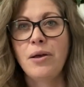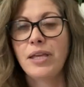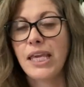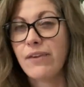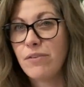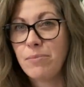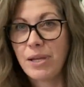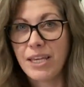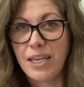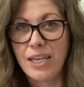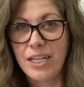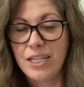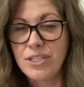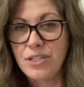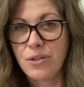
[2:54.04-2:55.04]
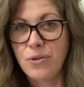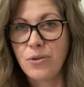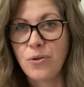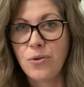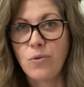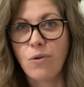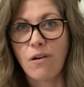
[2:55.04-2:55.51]
Even my kids
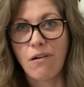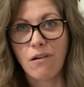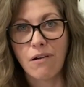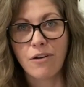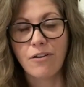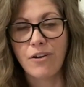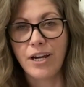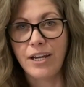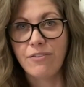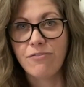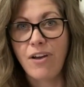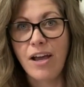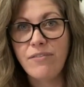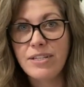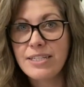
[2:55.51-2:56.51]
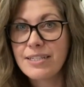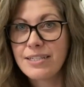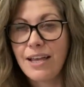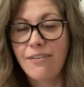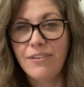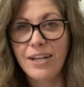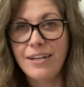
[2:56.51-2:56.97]
who are grade 5 and
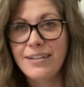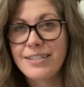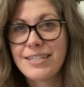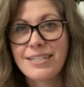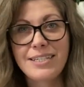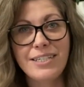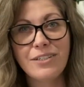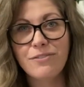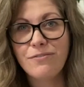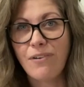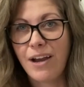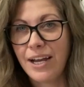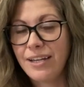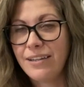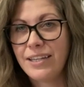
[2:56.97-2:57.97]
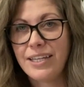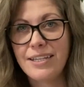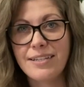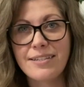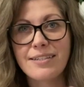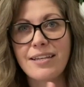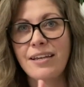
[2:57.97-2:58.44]
7 still find
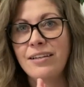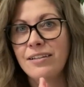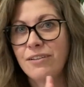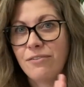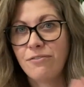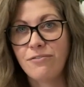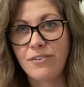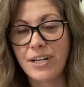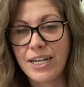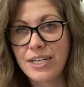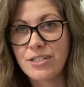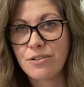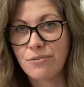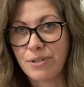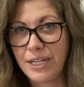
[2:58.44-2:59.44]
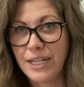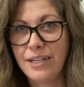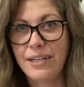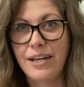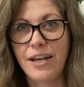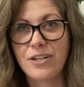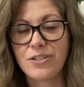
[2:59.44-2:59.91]
these funny to read
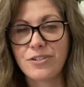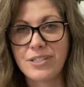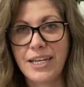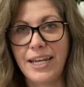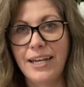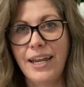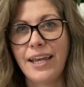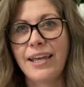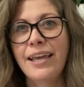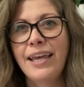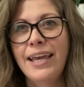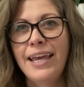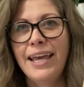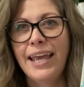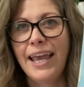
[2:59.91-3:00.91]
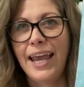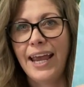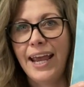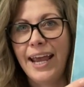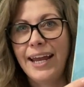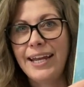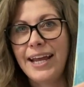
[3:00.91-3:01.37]
and entertaining.
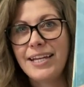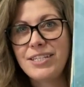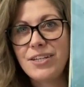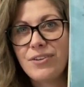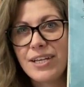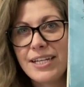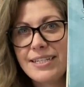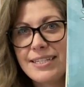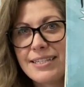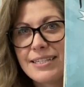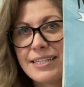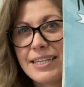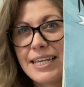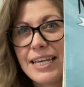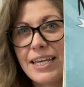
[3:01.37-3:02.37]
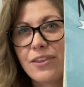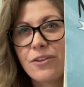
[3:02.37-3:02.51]
And as you can see,